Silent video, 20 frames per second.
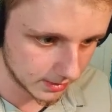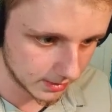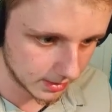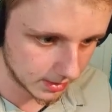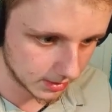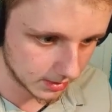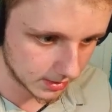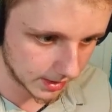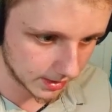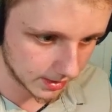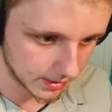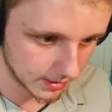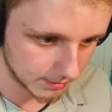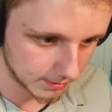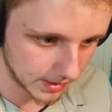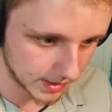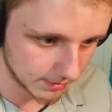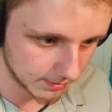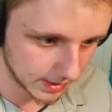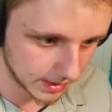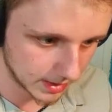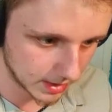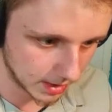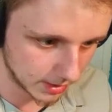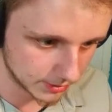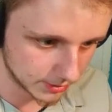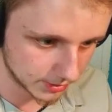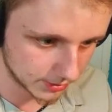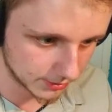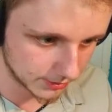Okay, make
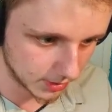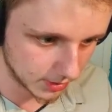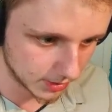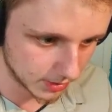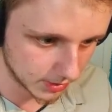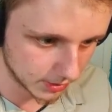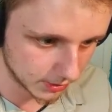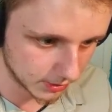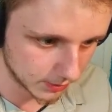100 photos.